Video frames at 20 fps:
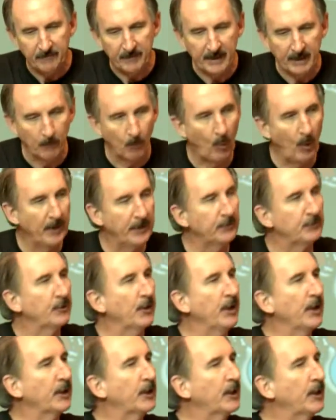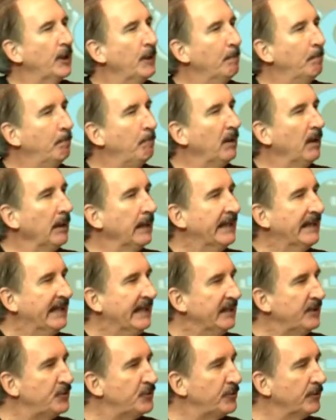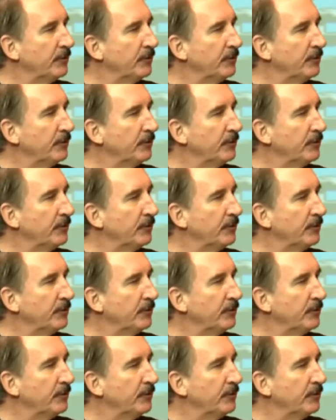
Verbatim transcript: him what is going to complete